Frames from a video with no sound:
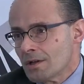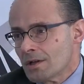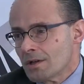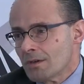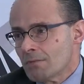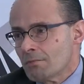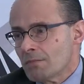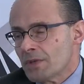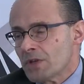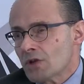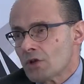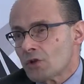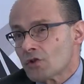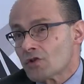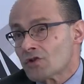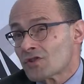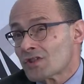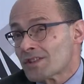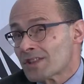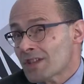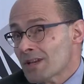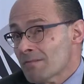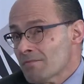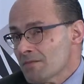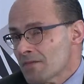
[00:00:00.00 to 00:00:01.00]
because
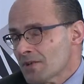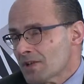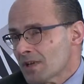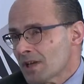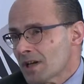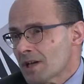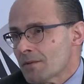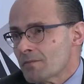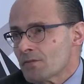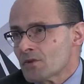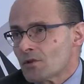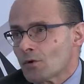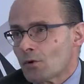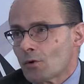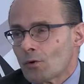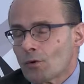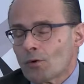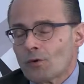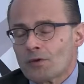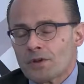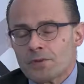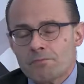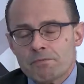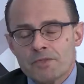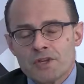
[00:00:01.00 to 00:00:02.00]
sometimes, although
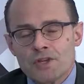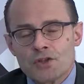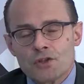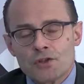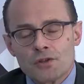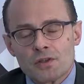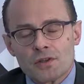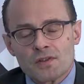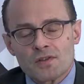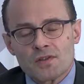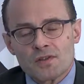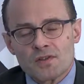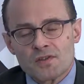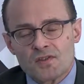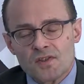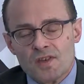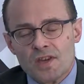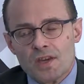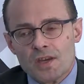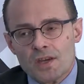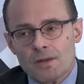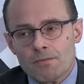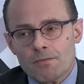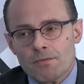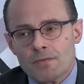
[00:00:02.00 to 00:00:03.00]
the mission is the
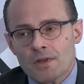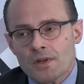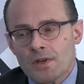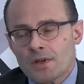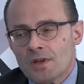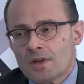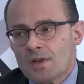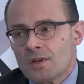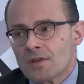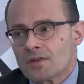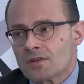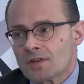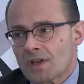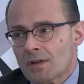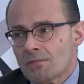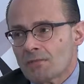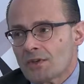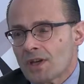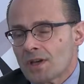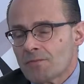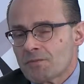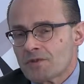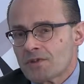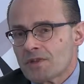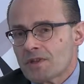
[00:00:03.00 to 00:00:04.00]
same,
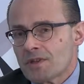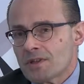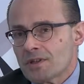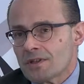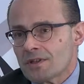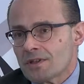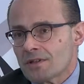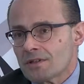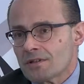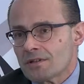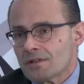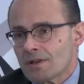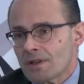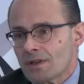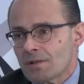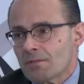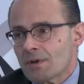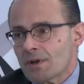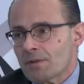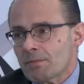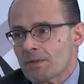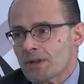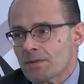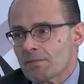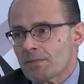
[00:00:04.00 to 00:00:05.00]
sometimes
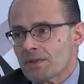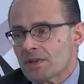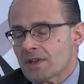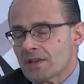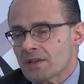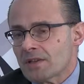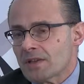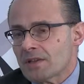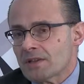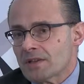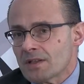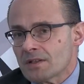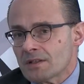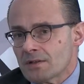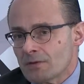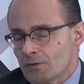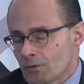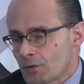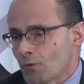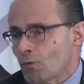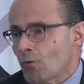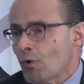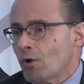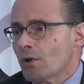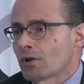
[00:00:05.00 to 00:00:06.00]

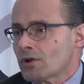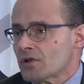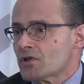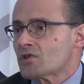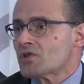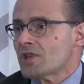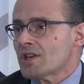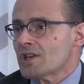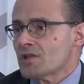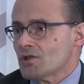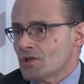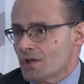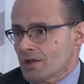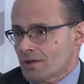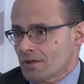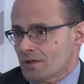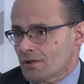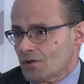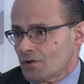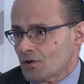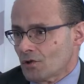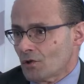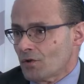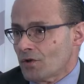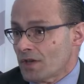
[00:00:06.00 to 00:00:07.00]
the world is changing.
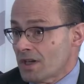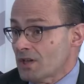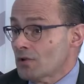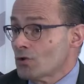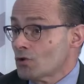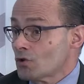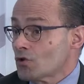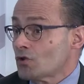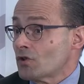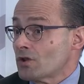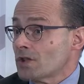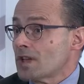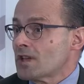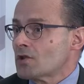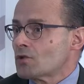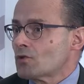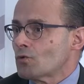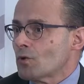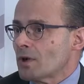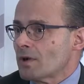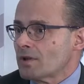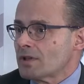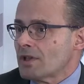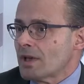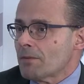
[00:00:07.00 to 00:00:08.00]
So the industry has
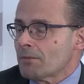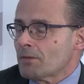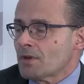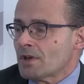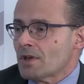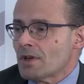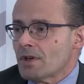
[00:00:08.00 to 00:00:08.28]
to adapt.